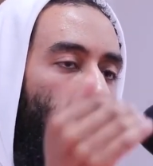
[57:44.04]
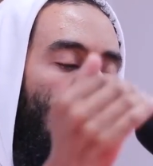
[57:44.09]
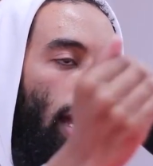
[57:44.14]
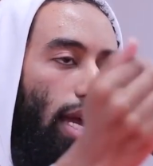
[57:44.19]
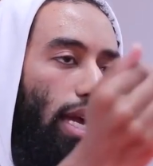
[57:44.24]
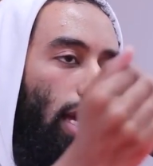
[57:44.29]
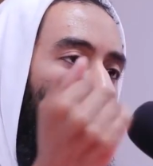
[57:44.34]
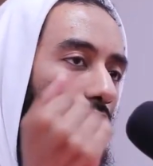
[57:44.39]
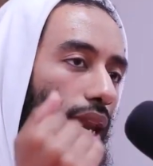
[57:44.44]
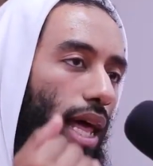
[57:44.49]

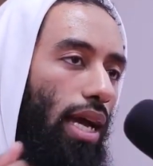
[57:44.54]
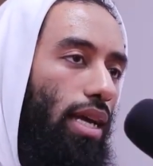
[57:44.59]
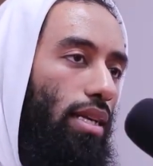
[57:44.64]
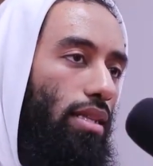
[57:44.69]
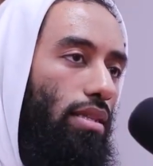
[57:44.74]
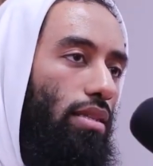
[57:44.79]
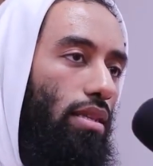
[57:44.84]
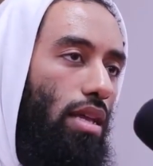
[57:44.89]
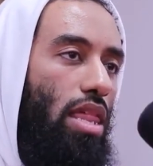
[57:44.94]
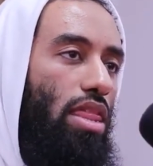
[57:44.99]
I
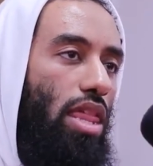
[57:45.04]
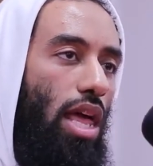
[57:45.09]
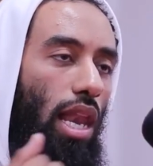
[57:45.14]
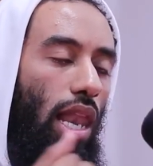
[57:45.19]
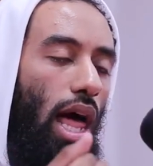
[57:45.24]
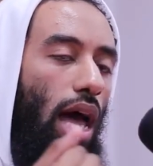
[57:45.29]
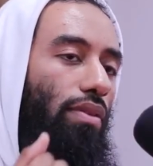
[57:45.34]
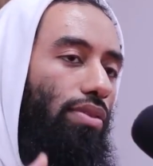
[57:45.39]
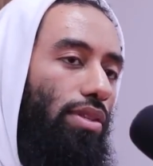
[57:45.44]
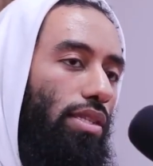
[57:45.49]
collect their
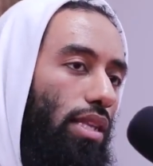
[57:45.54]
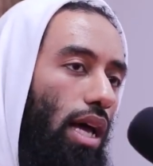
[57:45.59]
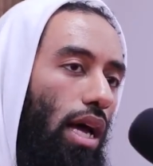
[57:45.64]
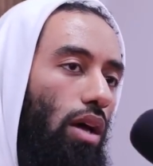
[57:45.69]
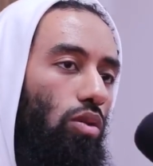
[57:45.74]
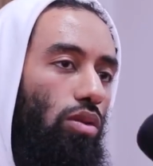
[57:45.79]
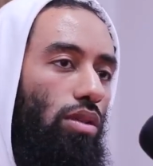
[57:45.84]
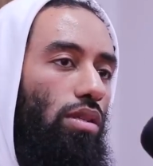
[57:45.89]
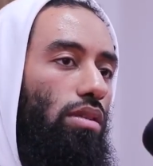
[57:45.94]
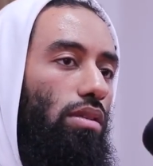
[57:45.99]

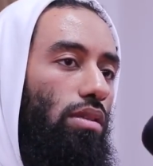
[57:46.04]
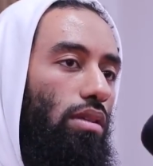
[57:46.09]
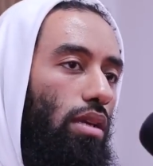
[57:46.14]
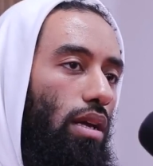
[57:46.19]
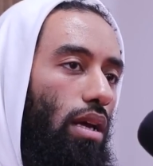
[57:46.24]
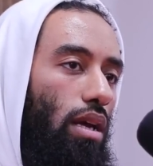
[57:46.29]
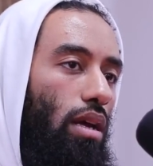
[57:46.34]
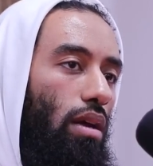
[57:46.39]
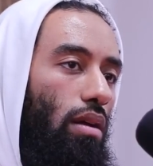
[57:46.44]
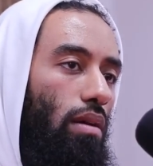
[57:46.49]
lifestyles
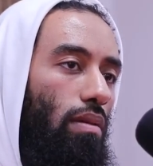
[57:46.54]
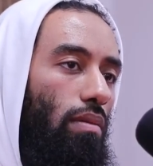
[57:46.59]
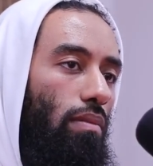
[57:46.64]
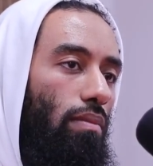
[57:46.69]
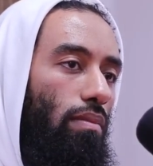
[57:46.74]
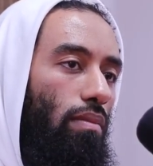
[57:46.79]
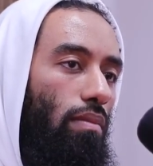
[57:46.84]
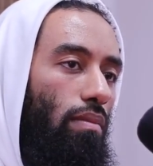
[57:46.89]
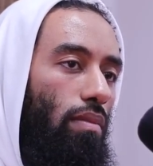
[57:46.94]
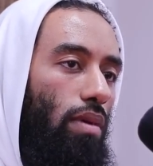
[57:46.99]

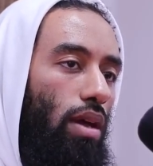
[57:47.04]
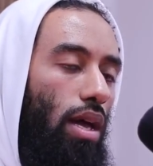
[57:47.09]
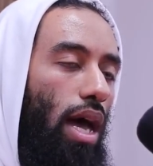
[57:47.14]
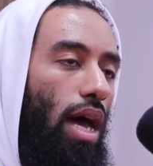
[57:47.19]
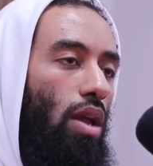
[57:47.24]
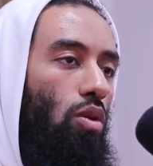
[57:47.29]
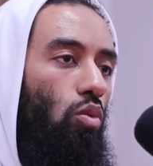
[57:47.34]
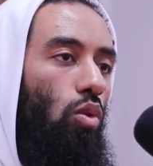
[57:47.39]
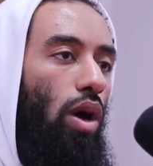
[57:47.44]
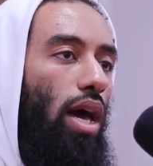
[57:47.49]

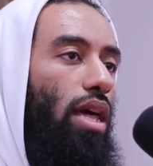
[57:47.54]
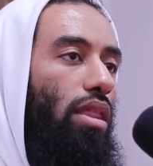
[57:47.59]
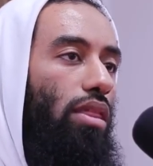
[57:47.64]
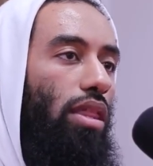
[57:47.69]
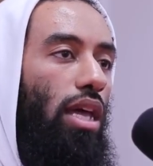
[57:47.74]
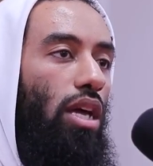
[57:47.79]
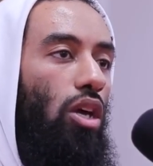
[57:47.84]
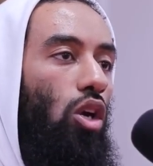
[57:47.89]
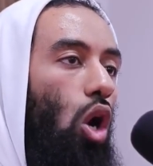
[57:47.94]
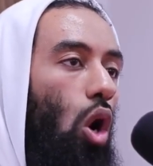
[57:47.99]
and where
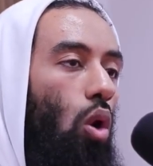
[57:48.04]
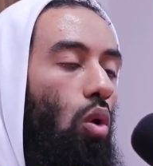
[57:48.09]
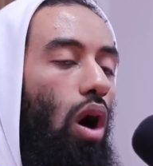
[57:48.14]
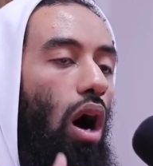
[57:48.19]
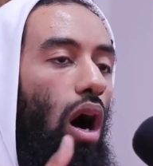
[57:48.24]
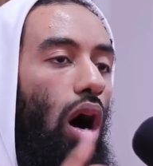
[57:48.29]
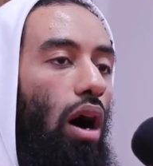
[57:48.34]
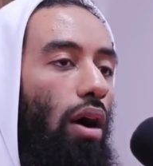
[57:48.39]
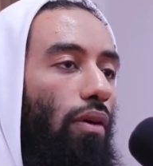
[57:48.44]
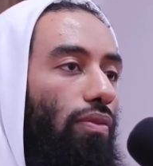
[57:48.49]
they
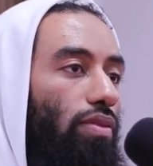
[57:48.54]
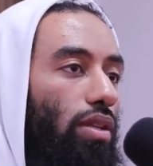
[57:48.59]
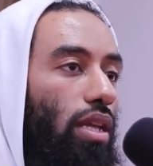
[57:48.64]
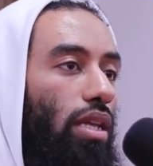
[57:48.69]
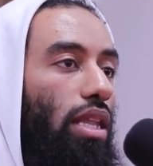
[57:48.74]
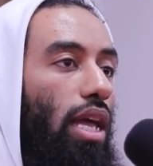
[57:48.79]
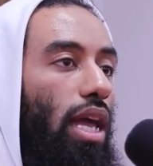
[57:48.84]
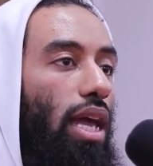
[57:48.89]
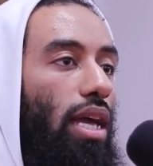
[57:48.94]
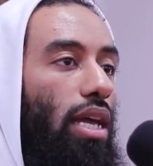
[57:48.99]
go
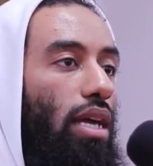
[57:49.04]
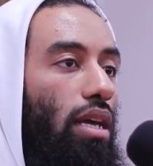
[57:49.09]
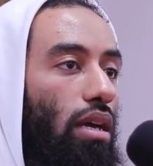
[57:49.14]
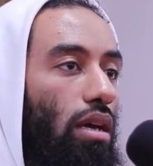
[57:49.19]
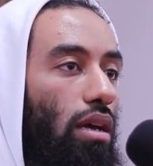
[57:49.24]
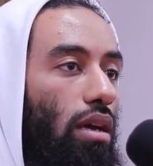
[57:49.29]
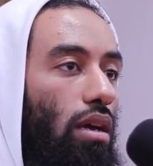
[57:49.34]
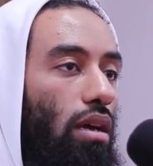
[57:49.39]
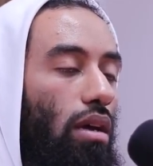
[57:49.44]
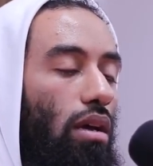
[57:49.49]
after they
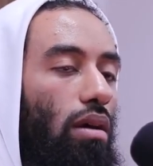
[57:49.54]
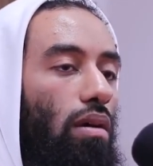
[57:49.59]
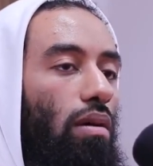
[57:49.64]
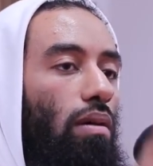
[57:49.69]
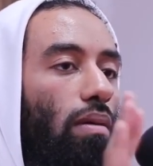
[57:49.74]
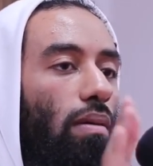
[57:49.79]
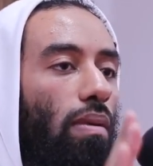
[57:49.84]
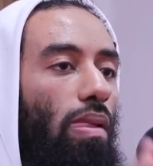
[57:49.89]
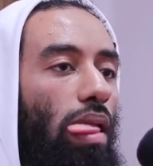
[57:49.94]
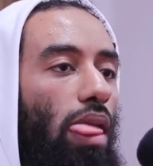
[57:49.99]

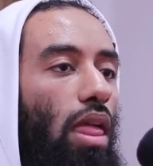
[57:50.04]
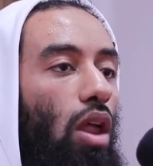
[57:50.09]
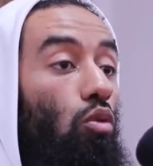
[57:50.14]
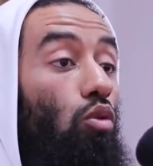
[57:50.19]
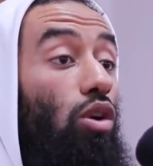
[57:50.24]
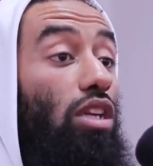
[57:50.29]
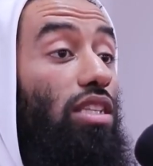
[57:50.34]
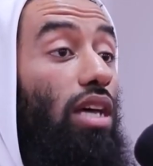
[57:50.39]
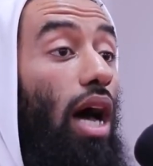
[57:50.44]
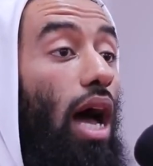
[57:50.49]

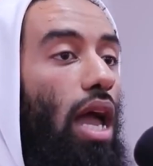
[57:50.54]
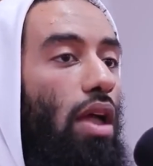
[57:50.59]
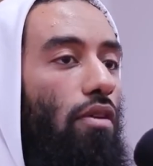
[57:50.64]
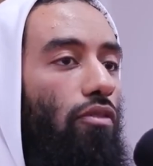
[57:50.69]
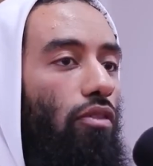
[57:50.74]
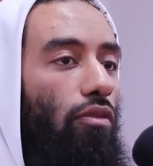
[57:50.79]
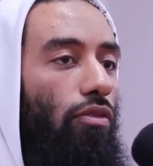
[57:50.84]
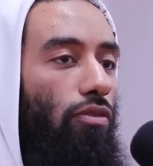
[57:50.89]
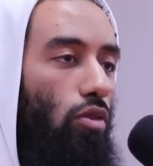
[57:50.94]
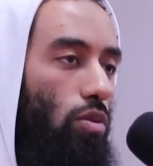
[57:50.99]
retire
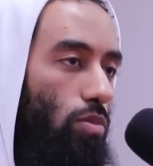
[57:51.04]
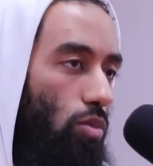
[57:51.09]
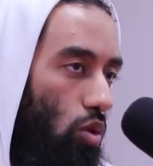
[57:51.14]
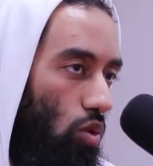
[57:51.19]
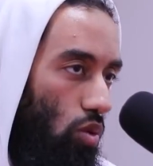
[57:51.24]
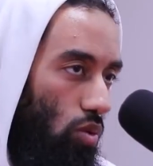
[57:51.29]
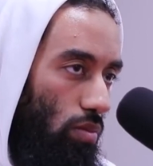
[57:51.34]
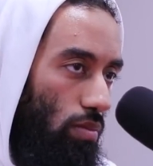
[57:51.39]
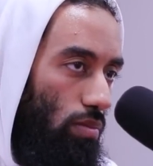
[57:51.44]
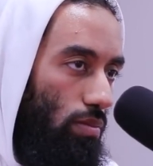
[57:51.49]
from
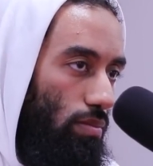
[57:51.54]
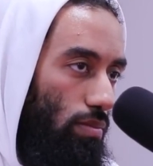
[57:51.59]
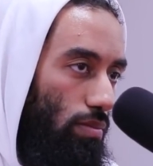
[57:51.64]
football.